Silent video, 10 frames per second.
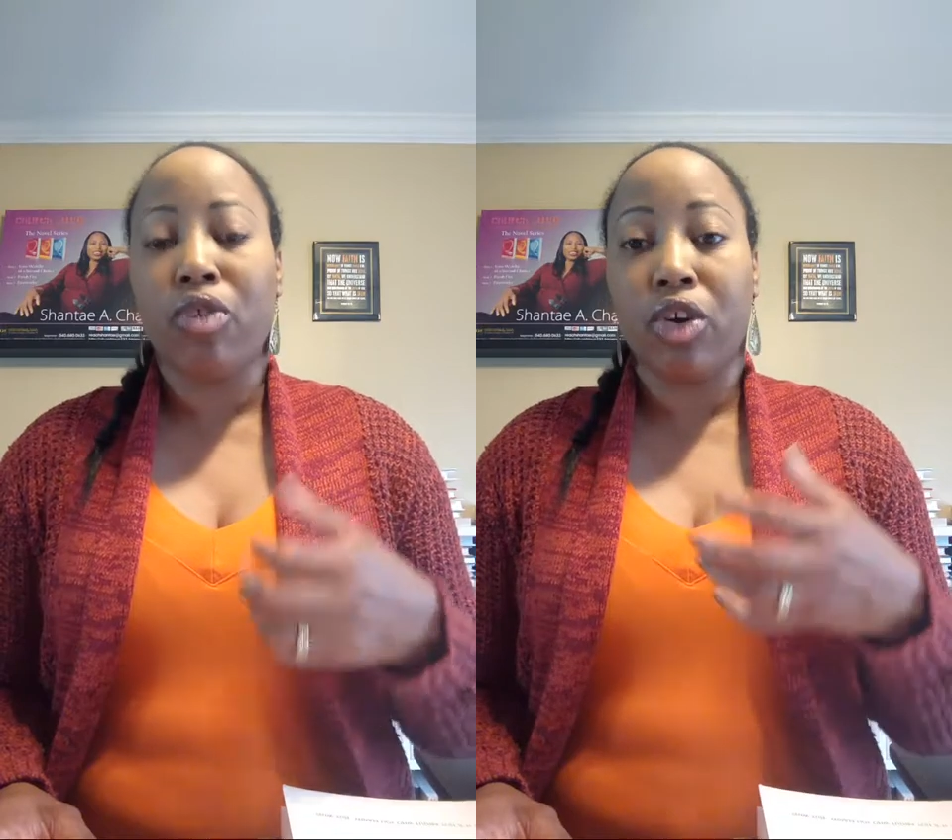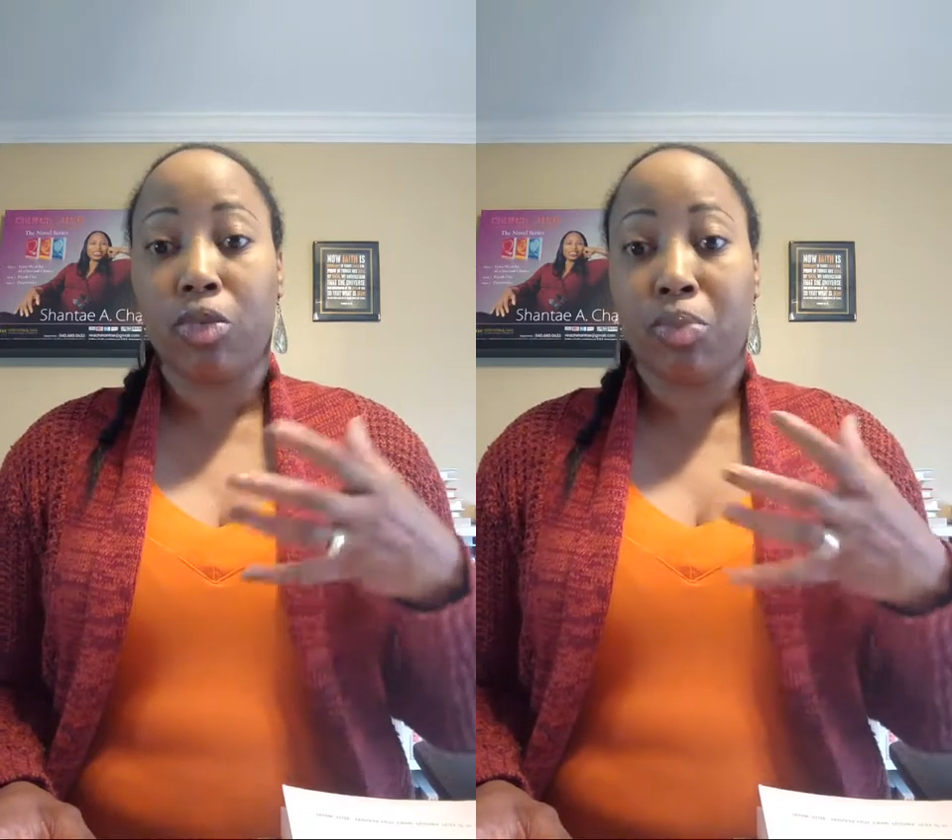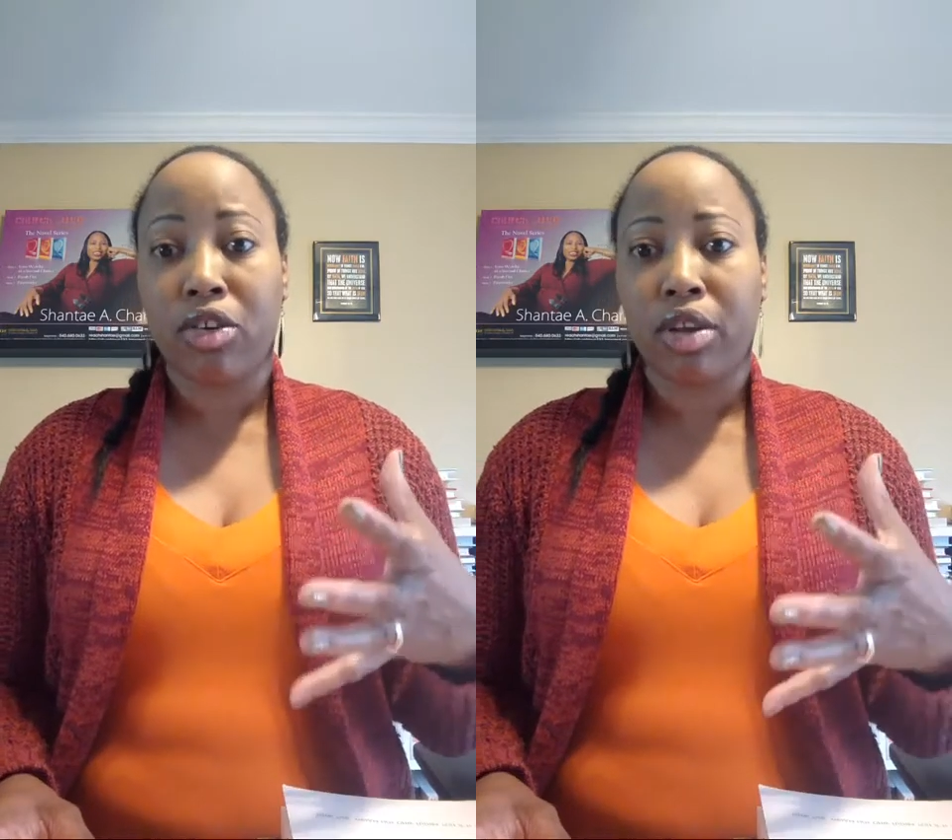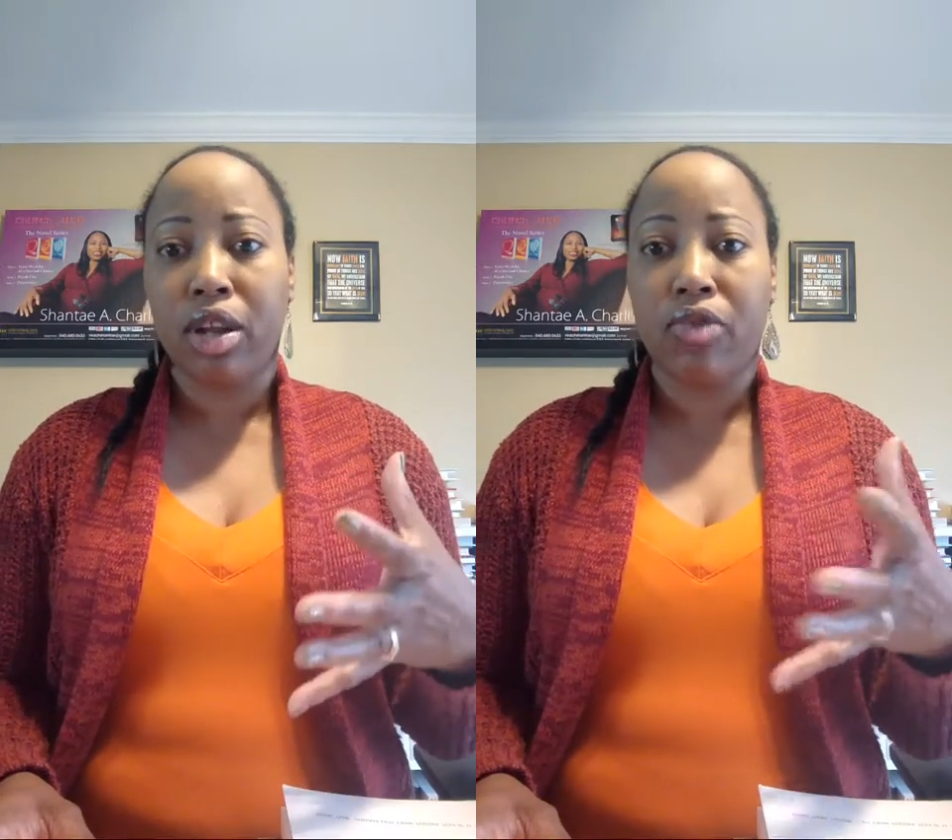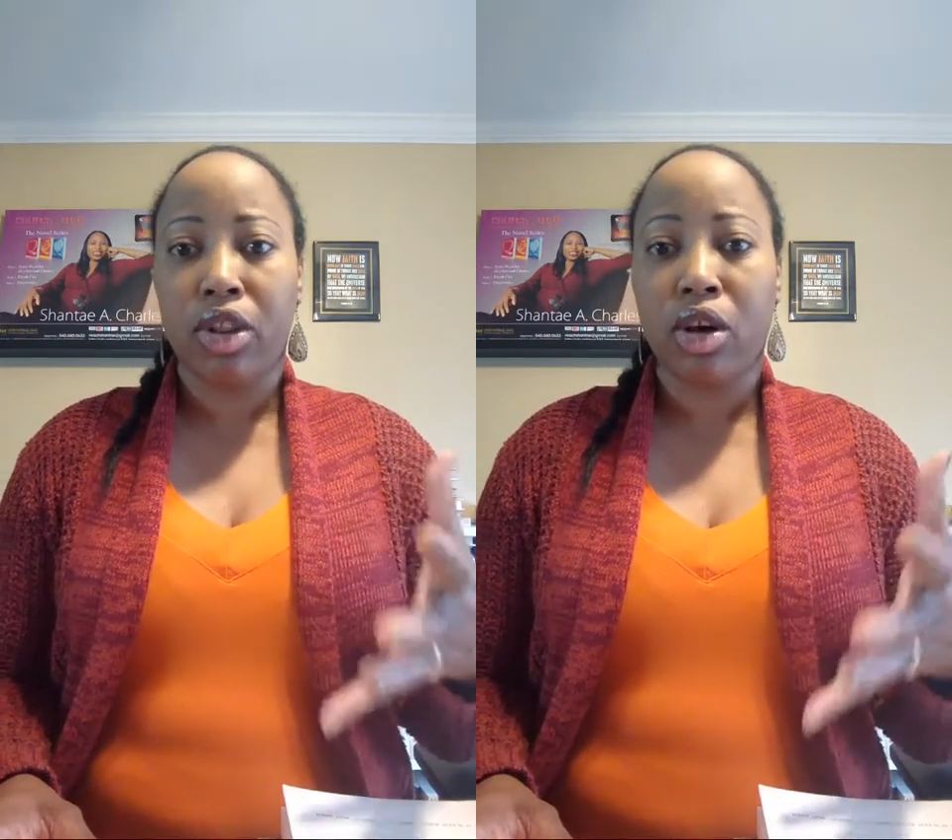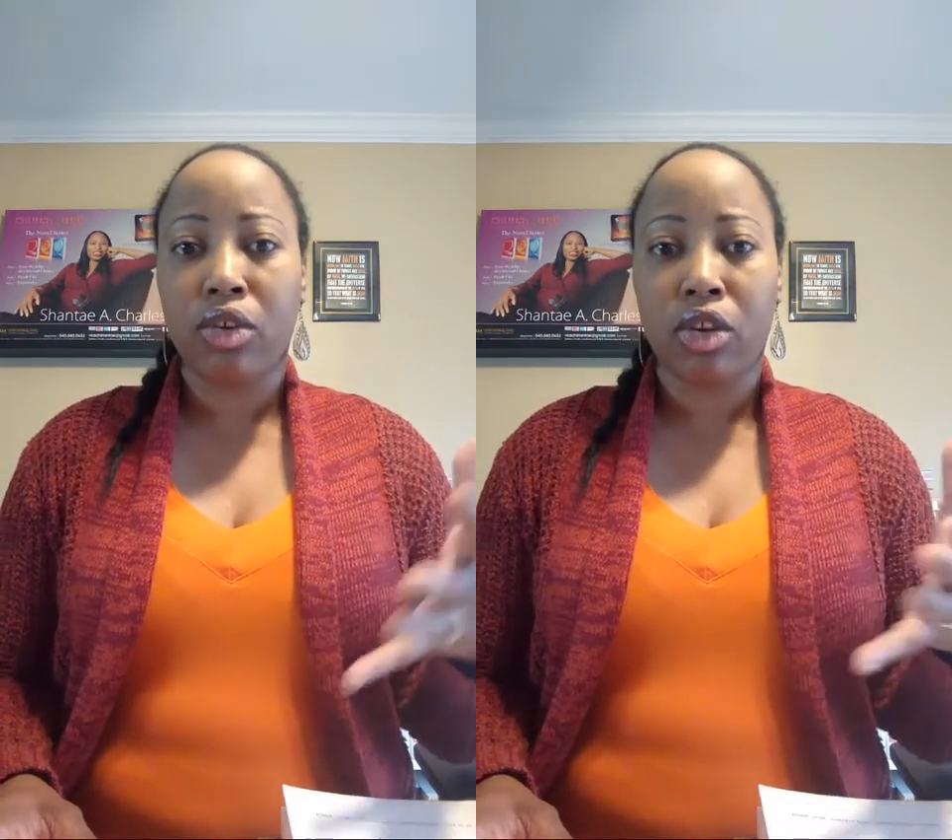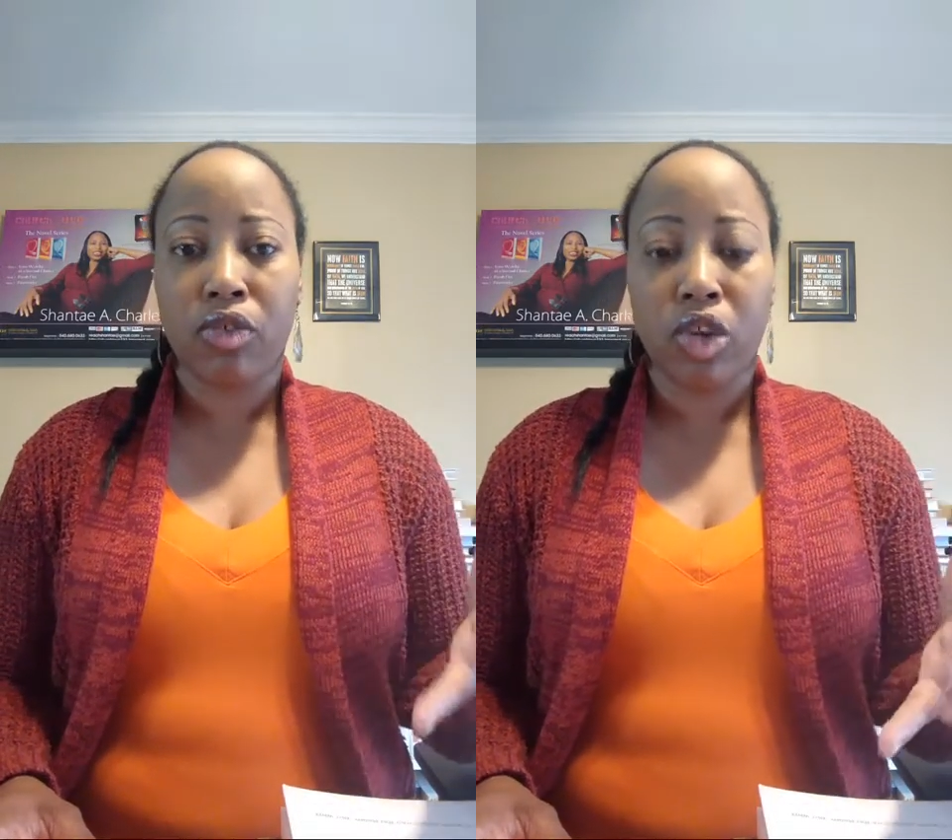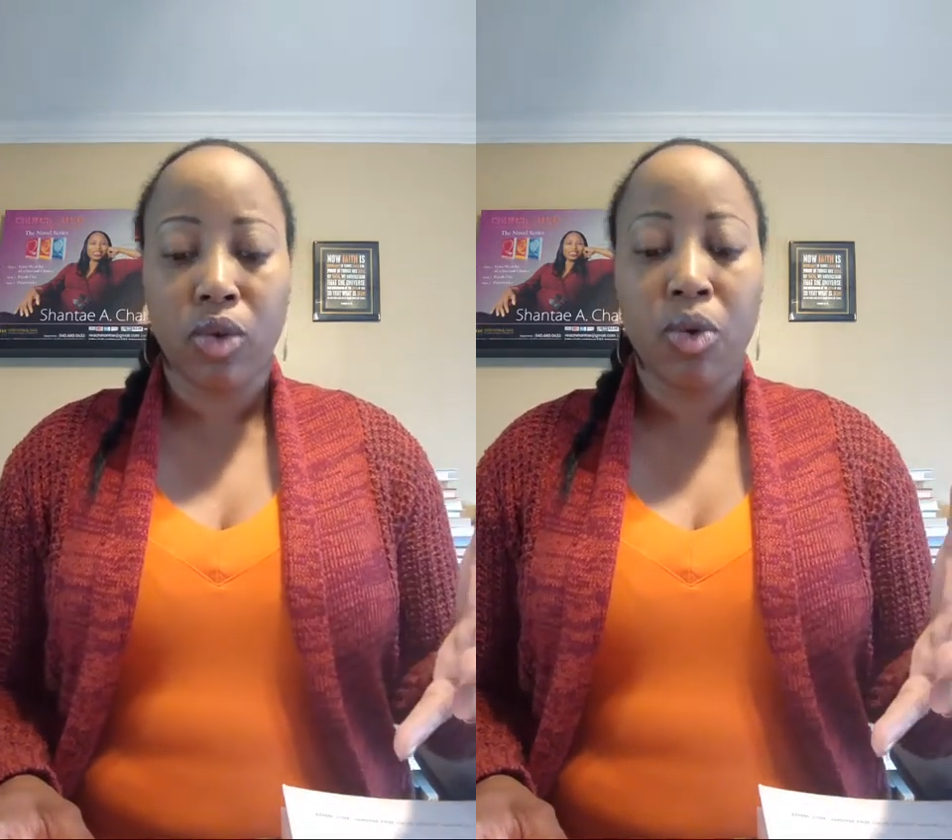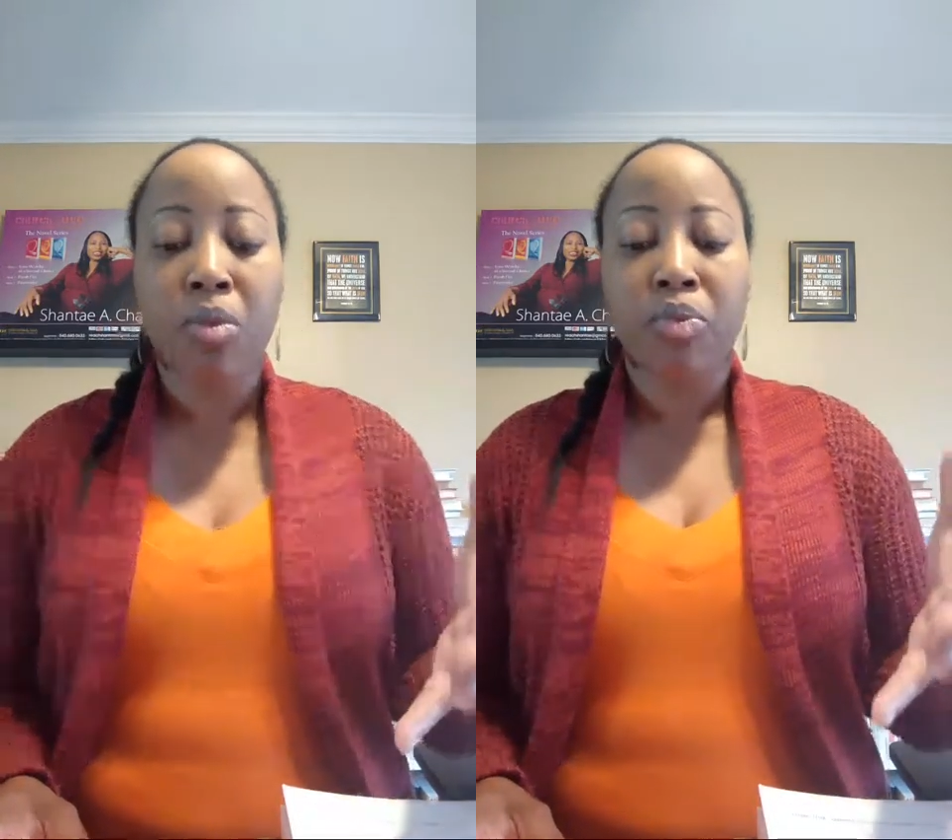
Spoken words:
especially for those of you